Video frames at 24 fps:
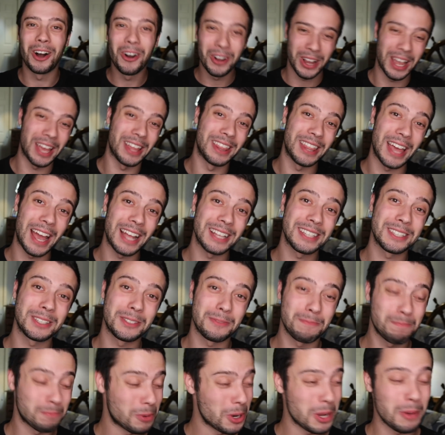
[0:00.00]
Okay, that's
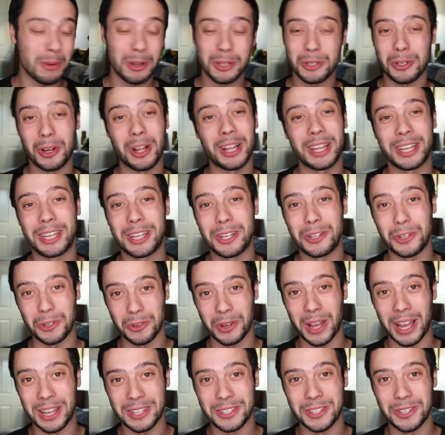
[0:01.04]
pretty much all I need you
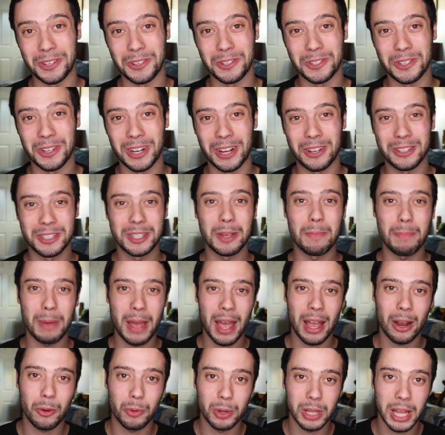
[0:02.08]
guys to do, so now sit
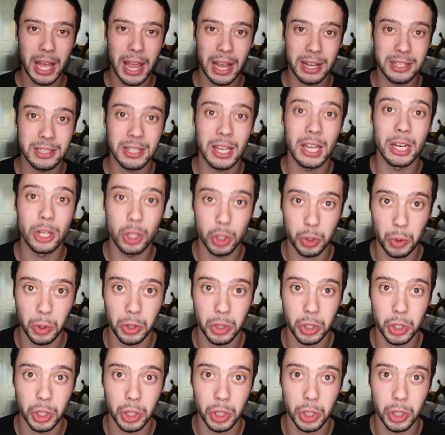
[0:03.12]
back, relax, and enjoy the